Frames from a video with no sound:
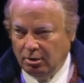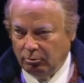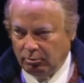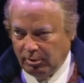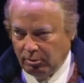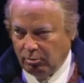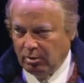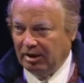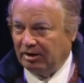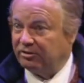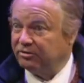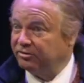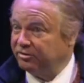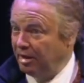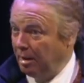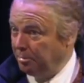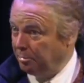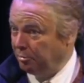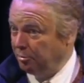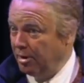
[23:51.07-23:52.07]
We want
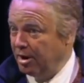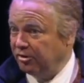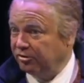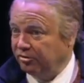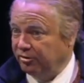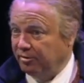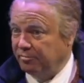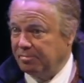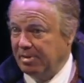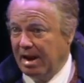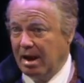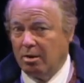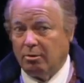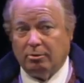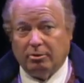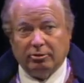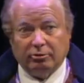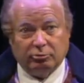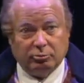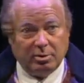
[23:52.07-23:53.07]
separation of
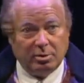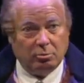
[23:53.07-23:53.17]
powers.